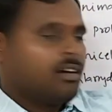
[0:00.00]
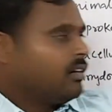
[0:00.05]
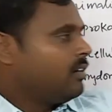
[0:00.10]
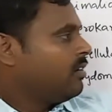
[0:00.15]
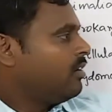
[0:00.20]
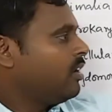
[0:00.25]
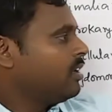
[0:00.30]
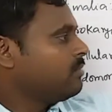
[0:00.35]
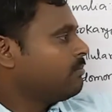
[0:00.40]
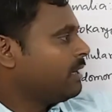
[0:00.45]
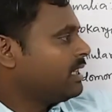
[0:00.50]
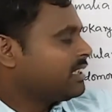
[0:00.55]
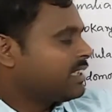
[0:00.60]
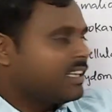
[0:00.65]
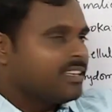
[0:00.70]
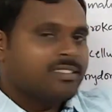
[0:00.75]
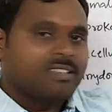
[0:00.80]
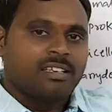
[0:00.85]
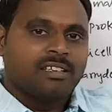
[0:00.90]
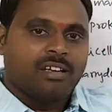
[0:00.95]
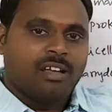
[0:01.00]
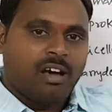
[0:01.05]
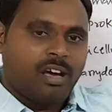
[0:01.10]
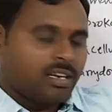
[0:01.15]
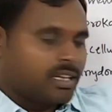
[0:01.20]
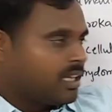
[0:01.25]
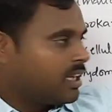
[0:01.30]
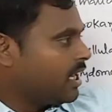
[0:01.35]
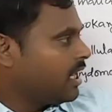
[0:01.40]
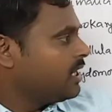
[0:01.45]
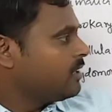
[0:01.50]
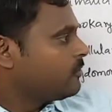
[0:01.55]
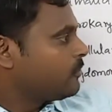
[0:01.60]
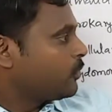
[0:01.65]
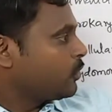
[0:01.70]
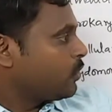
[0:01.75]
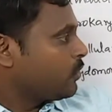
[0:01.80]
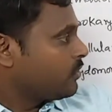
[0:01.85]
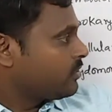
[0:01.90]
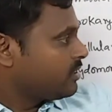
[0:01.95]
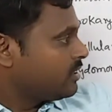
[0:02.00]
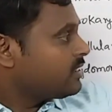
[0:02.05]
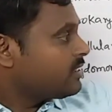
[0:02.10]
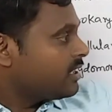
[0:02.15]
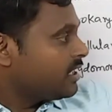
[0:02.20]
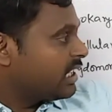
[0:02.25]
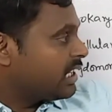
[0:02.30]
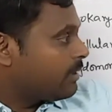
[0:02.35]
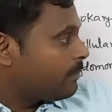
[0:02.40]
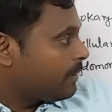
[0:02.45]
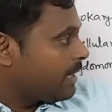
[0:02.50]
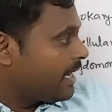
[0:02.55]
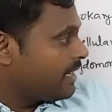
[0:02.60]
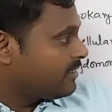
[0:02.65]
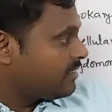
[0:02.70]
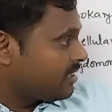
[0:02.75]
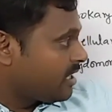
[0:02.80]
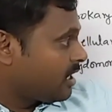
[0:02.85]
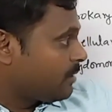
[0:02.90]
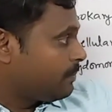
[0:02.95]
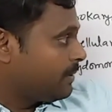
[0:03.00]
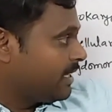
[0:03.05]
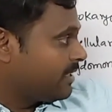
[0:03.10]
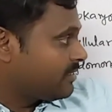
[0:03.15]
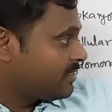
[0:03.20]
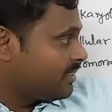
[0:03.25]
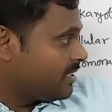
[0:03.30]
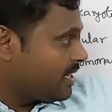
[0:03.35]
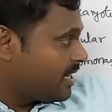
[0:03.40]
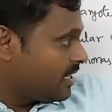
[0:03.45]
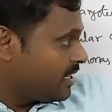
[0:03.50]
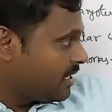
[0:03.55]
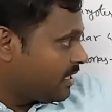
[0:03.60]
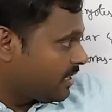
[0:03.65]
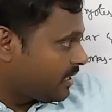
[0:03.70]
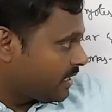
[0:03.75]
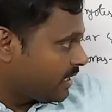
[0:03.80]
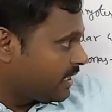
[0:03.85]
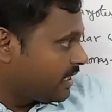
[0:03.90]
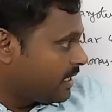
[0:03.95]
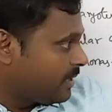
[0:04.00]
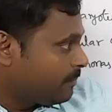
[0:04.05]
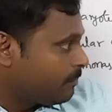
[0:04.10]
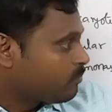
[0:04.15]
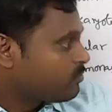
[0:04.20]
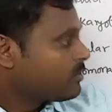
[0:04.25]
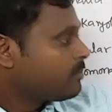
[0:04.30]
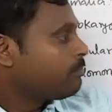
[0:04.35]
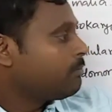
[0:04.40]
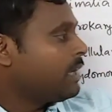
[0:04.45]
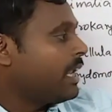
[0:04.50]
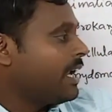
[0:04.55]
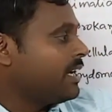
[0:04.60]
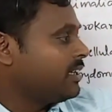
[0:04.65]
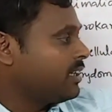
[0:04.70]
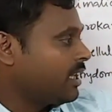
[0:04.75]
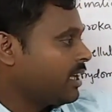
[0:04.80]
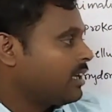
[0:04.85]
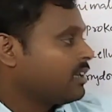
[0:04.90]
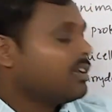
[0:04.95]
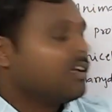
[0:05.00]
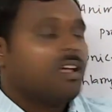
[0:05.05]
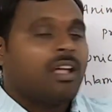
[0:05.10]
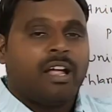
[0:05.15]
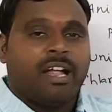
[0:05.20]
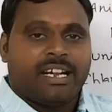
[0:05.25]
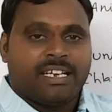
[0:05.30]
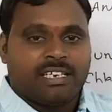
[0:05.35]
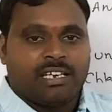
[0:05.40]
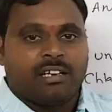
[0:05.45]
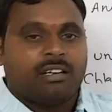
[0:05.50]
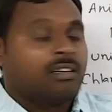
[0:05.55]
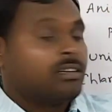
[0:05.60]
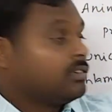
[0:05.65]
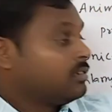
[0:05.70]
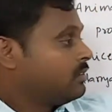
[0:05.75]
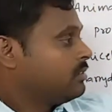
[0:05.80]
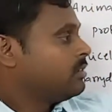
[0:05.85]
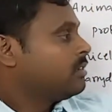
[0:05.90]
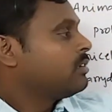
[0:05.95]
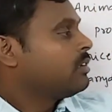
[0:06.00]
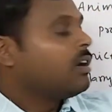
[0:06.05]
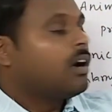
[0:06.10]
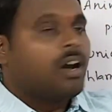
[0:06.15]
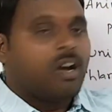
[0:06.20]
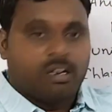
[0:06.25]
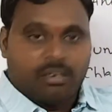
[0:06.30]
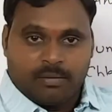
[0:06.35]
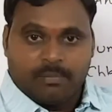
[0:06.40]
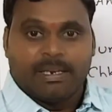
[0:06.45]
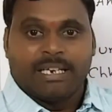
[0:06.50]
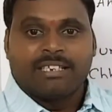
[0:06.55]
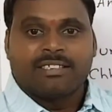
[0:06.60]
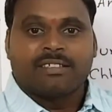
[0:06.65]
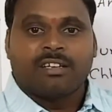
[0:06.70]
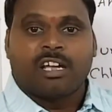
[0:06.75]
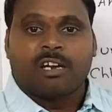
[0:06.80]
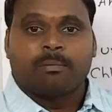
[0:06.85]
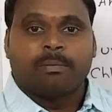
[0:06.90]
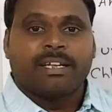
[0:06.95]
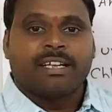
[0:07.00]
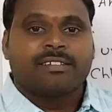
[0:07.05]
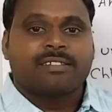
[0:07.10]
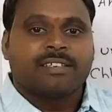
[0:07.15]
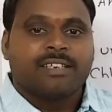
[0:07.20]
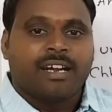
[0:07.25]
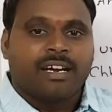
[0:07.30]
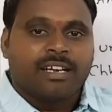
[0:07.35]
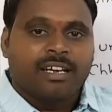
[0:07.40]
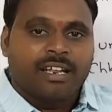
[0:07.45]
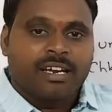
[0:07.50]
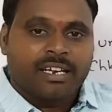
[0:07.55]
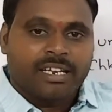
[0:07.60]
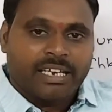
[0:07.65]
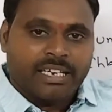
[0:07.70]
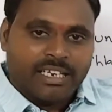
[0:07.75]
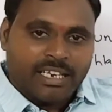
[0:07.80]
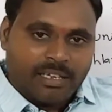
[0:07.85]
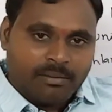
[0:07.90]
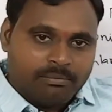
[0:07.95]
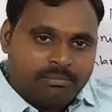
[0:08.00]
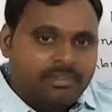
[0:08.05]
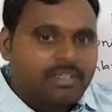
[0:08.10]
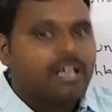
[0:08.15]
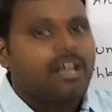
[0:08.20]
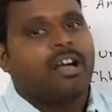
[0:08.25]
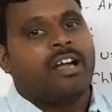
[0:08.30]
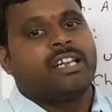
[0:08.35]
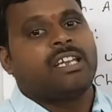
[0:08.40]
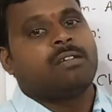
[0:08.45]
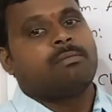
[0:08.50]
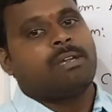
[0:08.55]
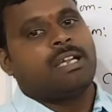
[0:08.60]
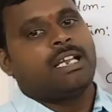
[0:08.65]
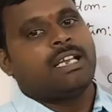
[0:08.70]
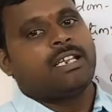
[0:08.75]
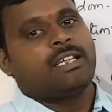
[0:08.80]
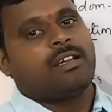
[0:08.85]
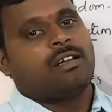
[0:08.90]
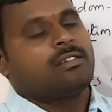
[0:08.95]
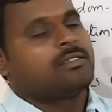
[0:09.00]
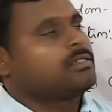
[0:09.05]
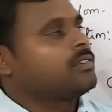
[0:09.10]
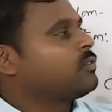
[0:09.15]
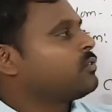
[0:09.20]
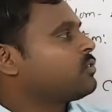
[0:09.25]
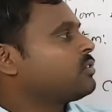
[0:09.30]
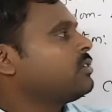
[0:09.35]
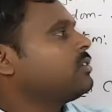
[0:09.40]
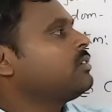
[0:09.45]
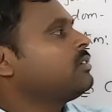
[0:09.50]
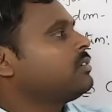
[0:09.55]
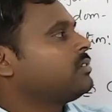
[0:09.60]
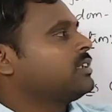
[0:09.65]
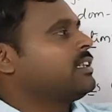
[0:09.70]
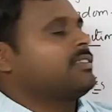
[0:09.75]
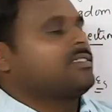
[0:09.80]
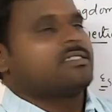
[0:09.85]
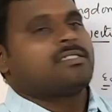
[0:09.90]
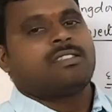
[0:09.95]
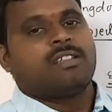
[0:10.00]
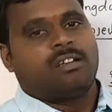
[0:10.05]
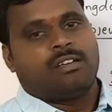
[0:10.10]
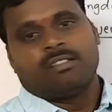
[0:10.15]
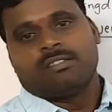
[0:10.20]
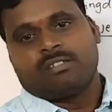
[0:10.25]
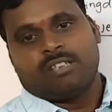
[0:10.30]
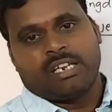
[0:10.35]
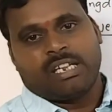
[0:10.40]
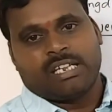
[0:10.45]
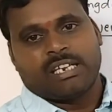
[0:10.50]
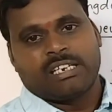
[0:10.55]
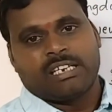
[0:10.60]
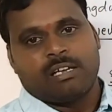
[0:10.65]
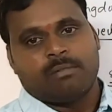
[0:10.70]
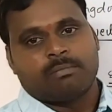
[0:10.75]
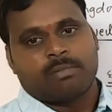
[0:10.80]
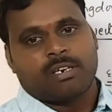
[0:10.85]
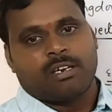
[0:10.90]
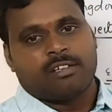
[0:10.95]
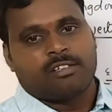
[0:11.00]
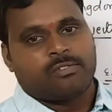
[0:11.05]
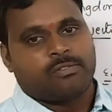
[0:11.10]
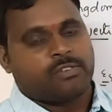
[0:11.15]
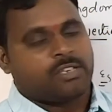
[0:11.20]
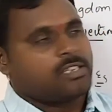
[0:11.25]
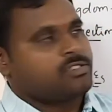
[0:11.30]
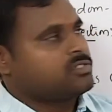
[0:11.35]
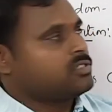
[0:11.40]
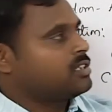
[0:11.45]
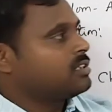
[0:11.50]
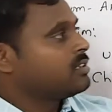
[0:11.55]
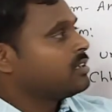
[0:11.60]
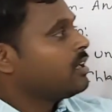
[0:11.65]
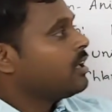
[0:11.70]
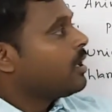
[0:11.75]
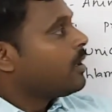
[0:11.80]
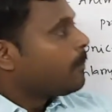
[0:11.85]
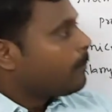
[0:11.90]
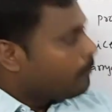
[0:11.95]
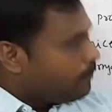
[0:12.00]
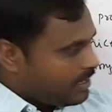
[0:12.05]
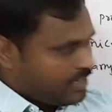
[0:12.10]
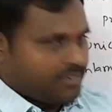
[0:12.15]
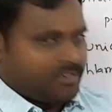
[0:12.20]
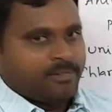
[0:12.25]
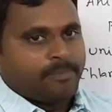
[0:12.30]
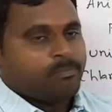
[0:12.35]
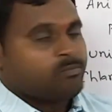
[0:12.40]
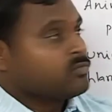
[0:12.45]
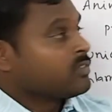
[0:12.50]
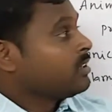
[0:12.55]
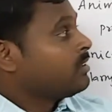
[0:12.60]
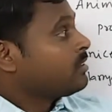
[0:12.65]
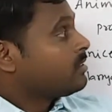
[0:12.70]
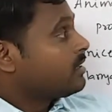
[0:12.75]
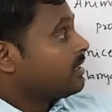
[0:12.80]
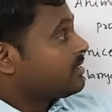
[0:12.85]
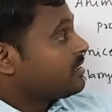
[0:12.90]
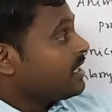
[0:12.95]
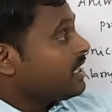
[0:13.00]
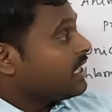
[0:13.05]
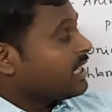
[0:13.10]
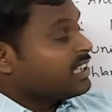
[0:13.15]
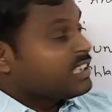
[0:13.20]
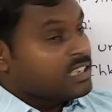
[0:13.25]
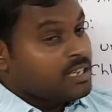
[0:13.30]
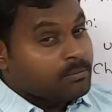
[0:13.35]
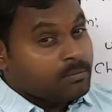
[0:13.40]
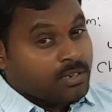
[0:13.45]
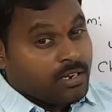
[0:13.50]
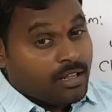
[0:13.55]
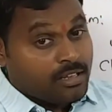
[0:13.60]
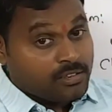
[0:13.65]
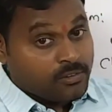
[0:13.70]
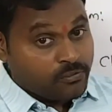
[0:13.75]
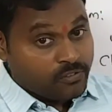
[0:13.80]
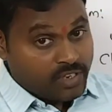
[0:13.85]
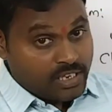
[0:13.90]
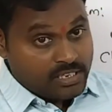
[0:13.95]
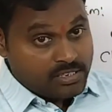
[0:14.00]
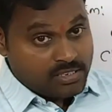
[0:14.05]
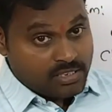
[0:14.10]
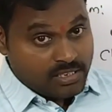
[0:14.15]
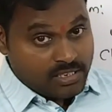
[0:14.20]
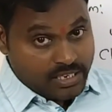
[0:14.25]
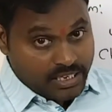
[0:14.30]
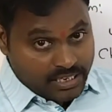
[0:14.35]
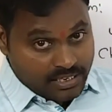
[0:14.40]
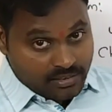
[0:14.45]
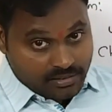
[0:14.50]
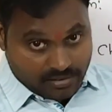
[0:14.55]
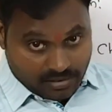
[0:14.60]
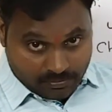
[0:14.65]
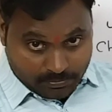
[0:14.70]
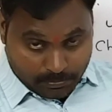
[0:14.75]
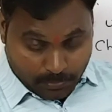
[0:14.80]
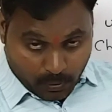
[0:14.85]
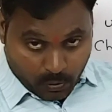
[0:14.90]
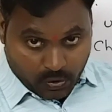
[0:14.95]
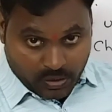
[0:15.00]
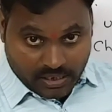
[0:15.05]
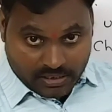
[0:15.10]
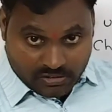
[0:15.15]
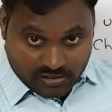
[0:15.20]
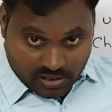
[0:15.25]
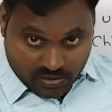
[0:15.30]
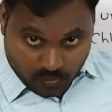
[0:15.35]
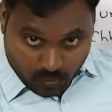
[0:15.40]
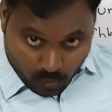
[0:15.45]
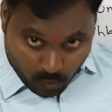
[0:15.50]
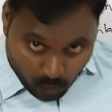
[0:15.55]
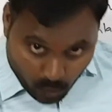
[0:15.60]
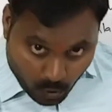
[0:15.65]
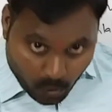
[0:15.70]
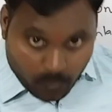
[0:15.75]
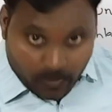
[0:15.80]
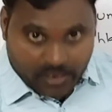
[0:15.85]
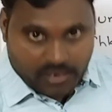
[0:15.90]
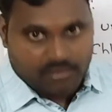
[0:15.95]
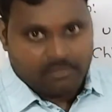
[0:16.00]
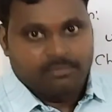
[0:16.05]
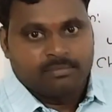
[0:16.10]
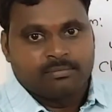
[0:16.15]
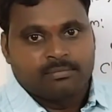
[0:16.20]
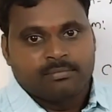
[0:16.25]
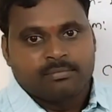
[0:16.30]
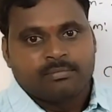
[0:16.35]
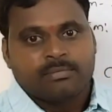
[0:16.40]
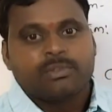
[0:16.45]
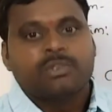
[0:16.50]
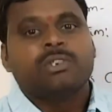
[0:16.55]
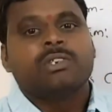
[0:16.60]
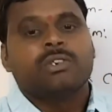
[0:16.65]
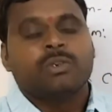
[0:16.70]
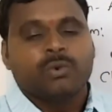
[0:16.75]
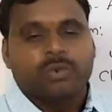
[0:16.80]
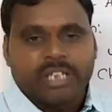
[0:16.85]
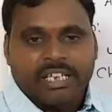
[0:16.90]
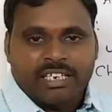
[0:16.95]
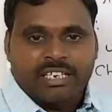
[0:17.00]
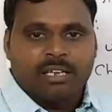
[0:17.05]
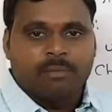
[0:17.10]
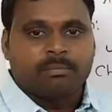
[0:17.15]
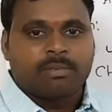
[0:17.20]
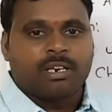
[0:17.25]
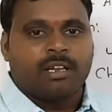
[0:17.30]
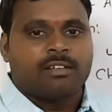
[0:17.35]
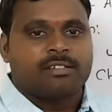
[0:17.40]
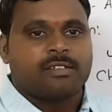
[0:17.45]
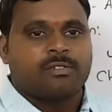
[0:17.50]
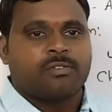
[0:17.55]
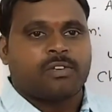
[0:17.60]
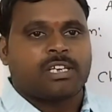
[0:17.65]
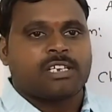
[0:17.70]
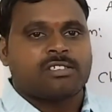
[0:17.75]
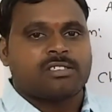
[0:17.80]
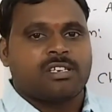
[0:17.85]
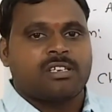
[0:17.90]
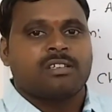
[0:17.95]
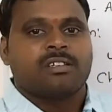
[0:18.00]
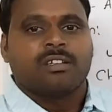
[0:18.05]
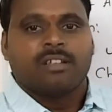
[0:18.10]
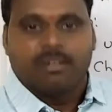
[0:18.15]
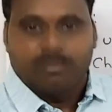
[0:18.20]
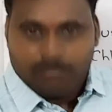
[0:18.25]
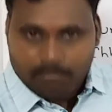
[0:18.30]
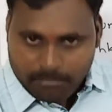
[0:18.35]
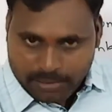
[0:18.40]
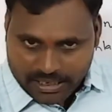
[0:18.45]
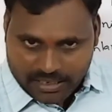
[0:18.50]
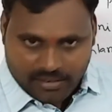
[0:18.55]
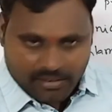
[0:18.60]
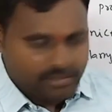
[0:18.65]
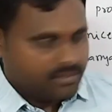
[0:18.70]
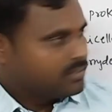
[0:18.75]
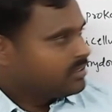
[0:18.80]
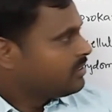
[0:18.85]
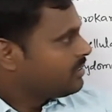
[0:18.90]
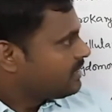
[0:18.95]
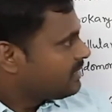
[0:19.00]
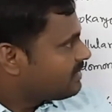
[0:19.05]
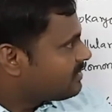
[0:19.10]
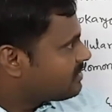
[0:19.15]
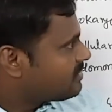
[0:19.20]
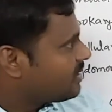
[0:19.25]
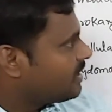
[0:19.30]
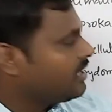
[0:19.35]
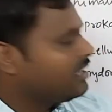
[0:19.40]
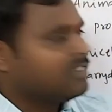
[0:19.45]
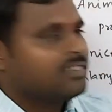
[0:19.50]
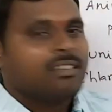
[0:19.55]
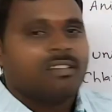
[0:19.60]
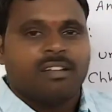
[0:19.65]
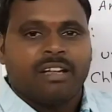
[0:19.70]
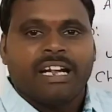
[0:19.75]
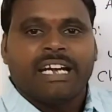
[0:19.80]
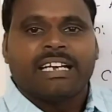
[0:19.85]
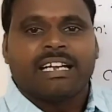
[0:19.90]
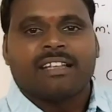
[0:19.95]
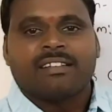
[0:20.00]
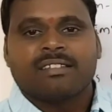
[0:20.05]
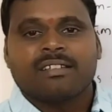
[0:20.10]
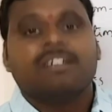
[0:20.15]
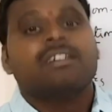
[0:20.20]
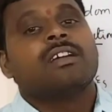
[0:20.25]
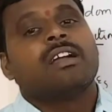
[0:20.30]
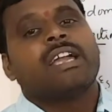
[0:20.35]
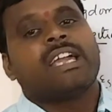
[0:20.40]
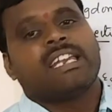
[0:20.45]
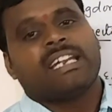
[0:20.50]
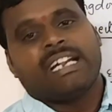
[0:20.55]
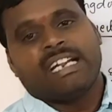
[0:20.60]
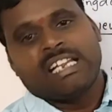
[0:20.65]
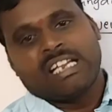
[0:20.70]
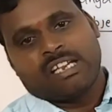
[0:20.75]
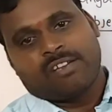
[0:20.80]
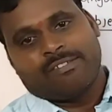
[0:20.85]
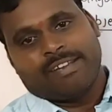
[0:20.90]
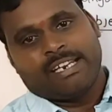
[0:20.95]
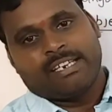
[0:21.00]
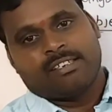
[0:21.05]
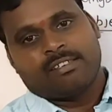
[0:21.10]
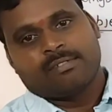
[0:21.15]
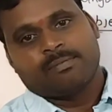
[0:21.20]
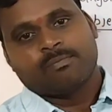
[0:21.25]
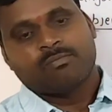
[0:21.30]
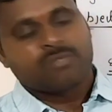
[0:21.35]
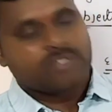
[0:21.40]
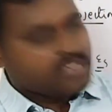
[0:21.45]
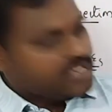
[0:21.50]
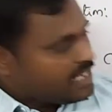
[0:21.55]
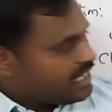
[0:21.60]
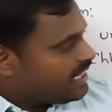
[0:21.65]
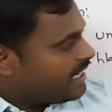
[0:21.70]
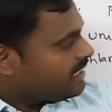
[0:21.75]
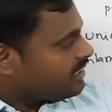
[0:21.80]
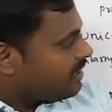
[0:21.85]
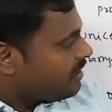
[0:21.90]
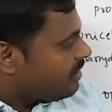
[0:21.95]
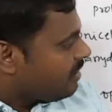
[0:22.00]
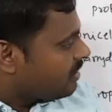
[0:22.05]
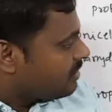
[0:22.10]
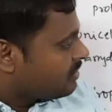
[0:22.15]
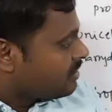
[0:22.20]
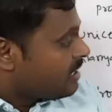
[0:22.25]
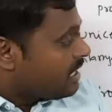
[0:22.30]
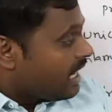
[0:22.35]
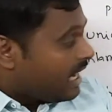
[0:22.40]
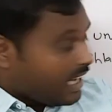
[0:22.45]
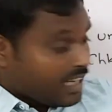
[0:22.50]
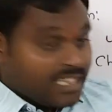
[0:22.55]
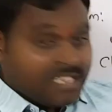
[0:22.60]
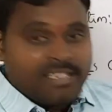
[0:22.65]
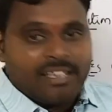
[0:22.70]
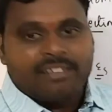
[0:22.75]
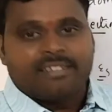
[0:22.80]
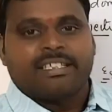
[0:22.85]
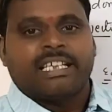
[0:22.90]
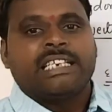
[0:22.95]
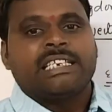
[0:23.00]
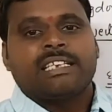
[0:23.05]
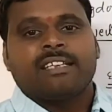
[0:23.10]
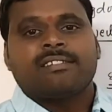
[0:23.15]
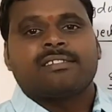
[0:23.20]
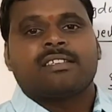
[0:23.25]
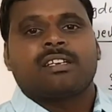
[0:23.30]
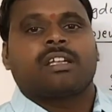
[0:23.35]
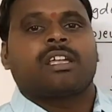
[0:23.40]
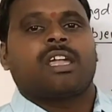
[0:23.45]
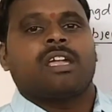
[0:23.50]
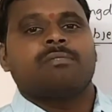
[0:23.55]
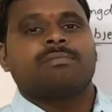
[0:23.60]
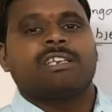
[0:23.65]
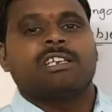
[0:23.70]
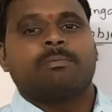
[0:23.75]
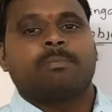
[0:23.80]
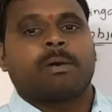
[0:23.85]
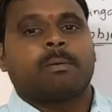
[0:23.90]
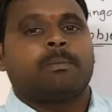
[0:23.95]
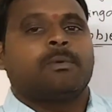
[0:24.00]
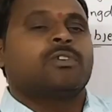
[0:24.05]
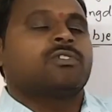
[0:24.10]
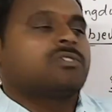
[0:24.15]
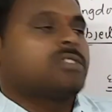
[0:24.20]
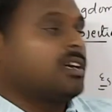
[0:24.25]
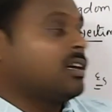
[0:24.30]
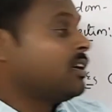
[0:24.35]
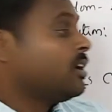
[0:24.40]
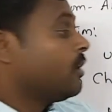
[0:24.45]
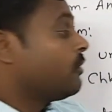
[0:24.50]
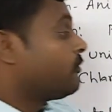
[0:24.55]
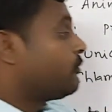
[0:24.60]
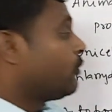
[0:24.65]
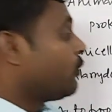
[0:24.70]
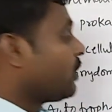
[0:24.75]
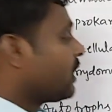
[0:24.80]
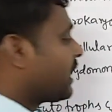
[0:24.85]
all multicellular green photosynthetic plants are placed under kingdom plantae, and animals are placed under kingdom animalia. So this is the three kingdom classification. But the three kingdom classification did some progression over two kingdom classification, but still it is inadequate. Then later on, another scientist came and proposed the four